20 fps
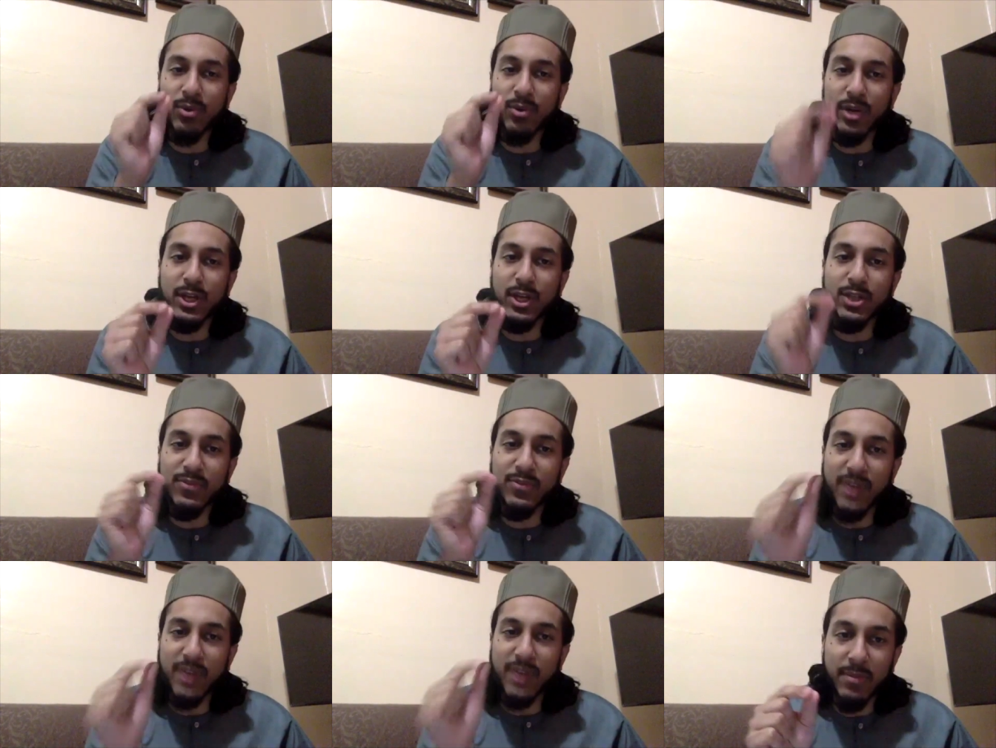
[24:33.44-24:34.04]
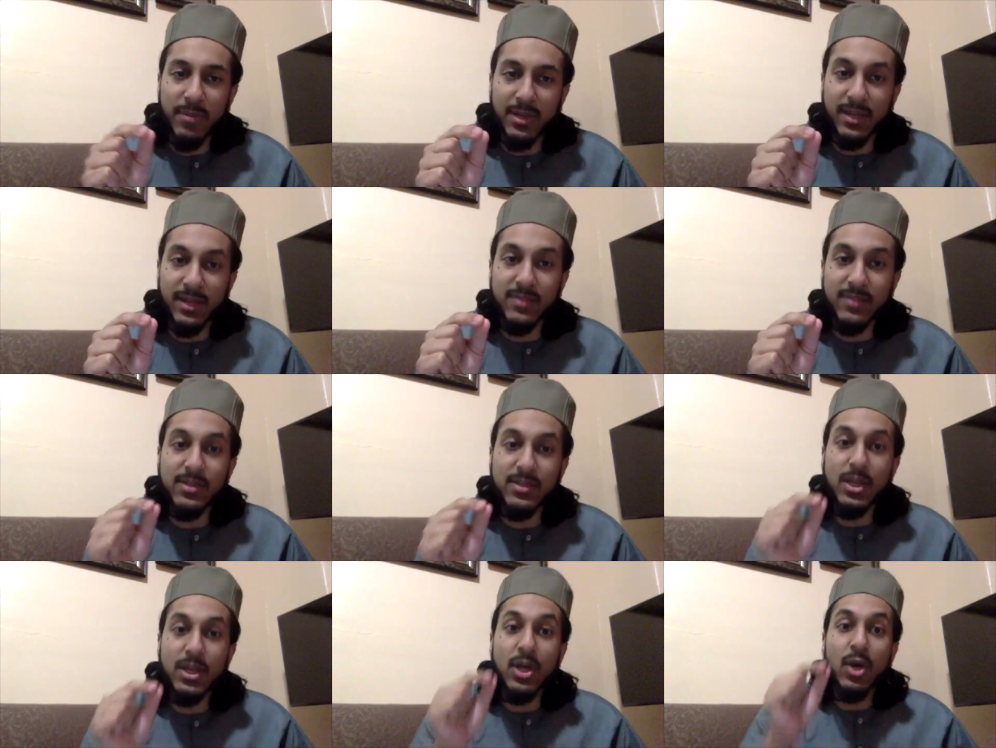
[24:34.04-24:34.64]
families
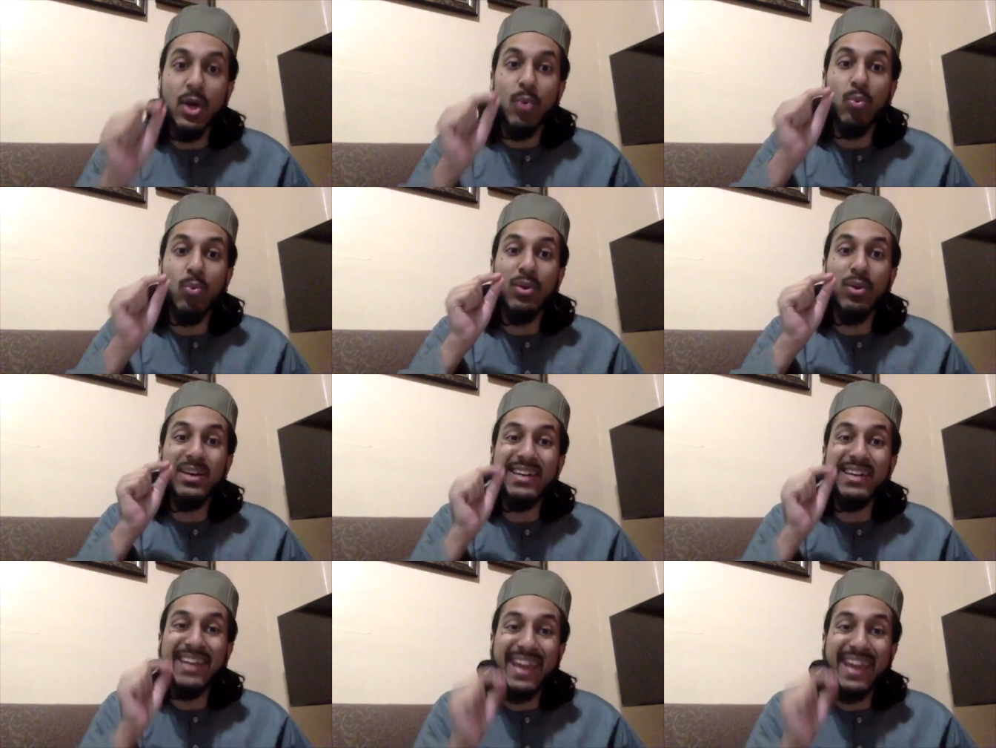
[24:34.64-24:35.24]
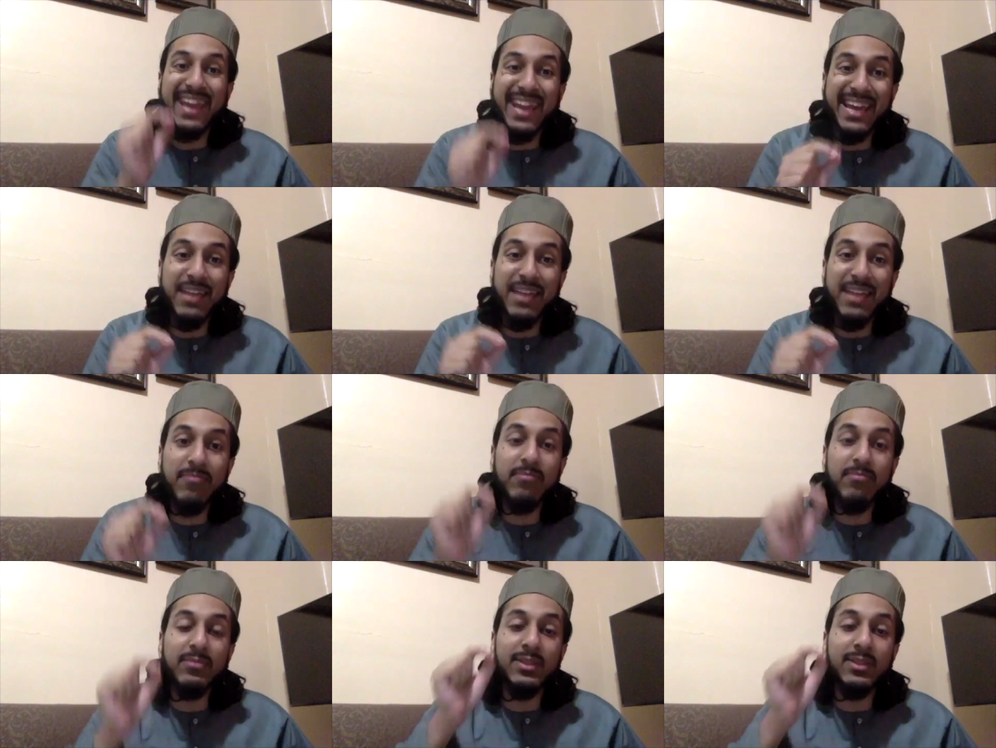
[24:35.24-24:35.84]
would
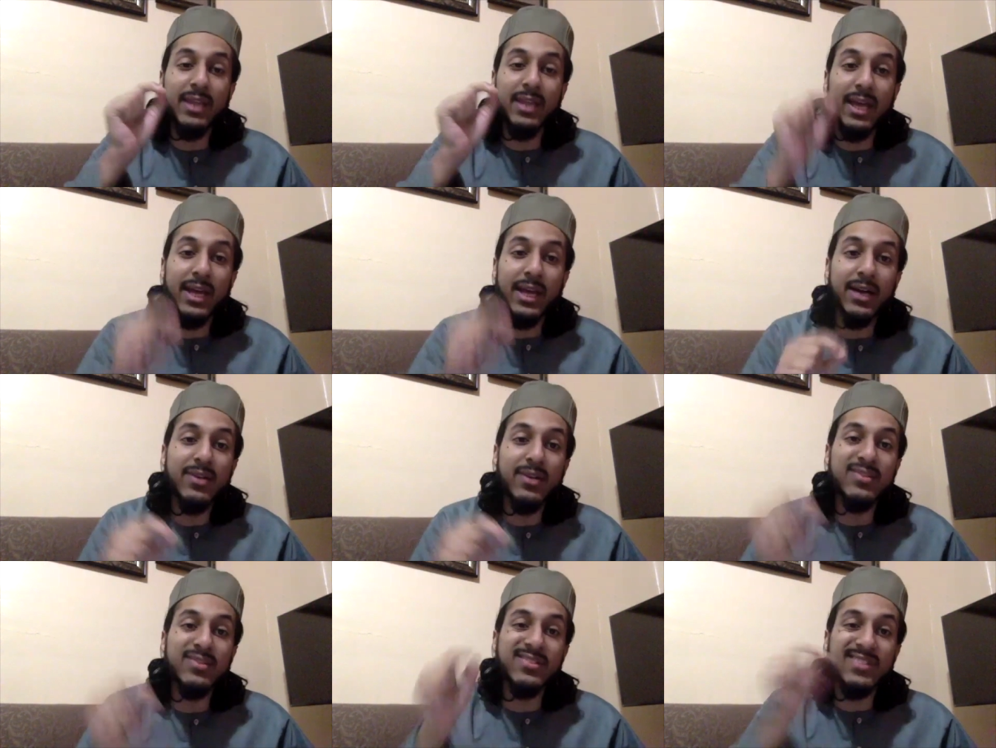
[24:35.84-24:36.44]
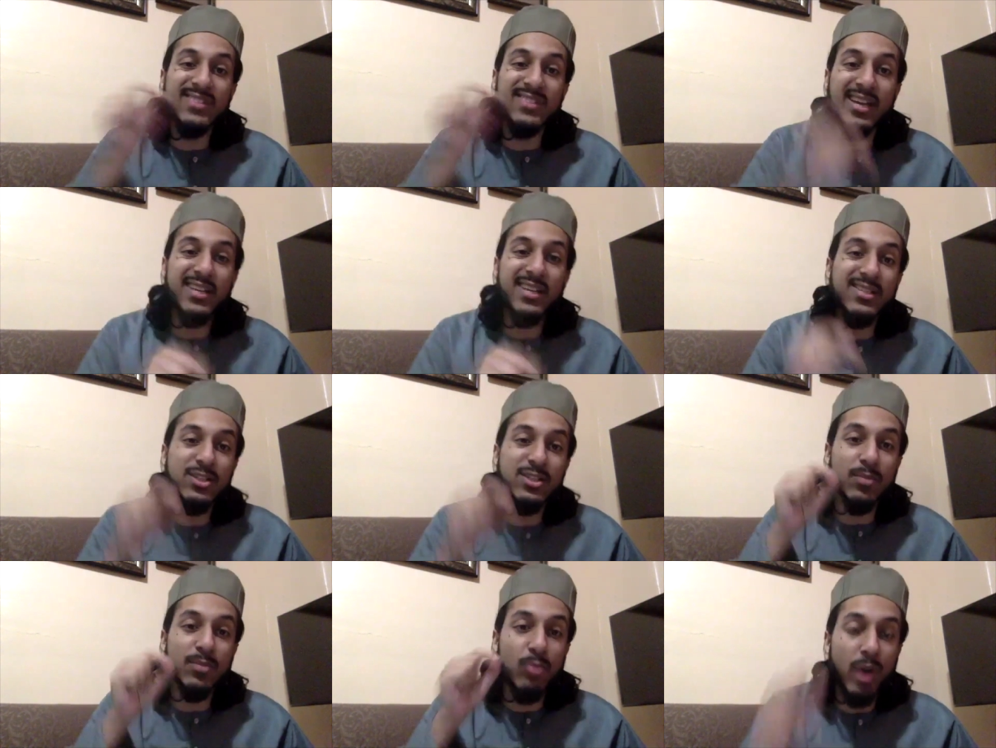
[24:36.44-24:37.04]
name their sons
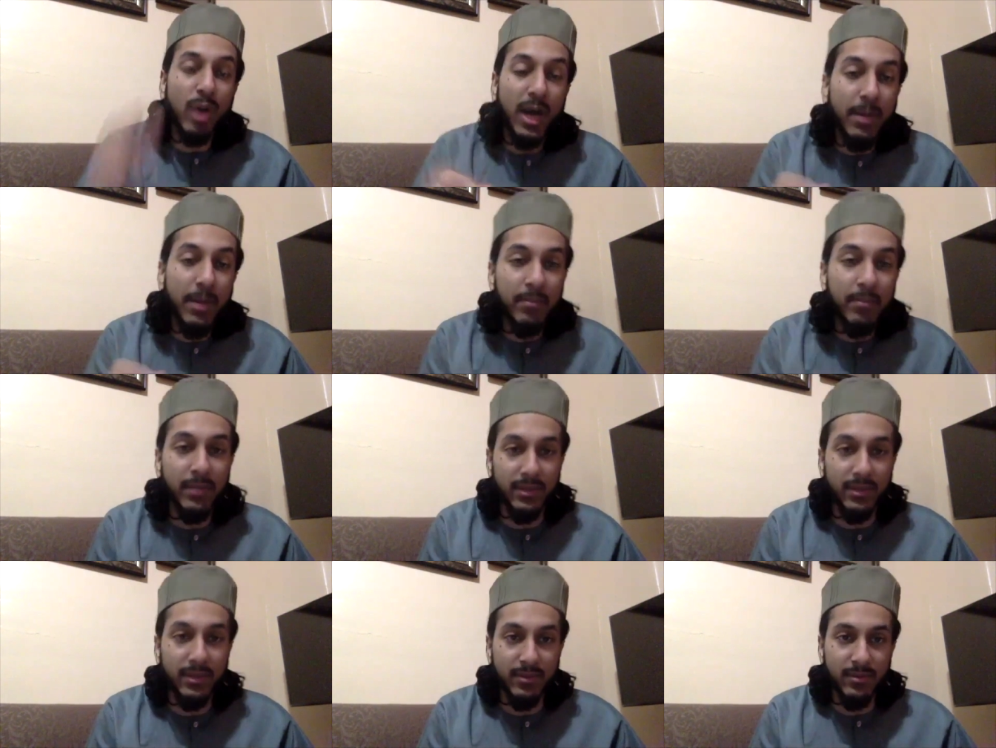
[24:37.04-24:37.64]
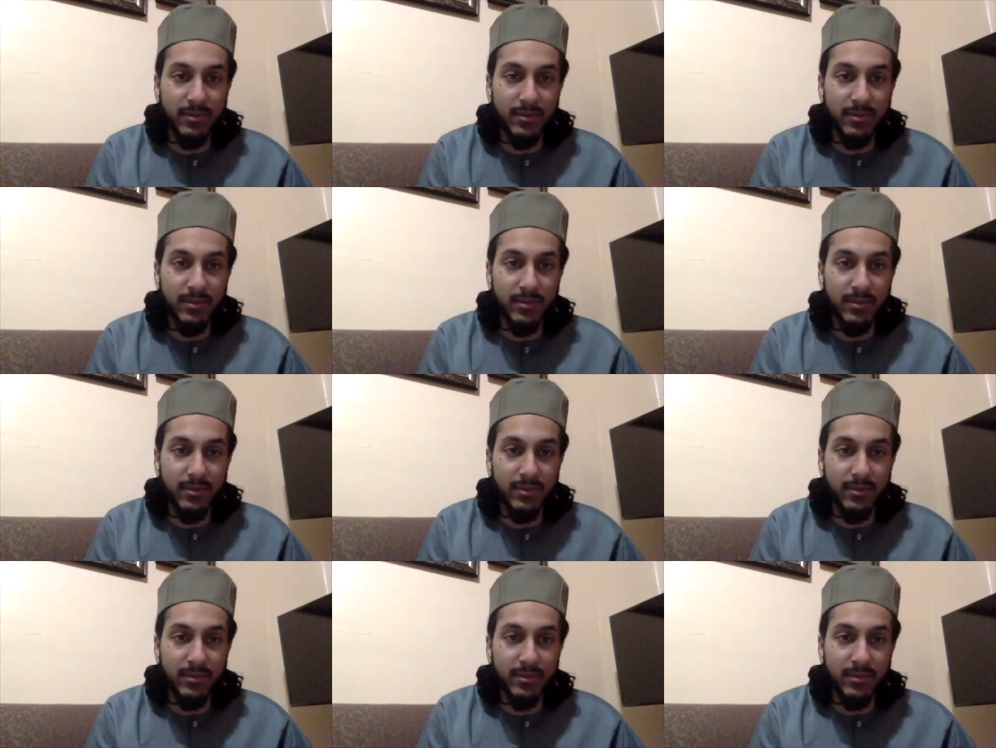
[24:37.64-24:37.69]
Muhammad.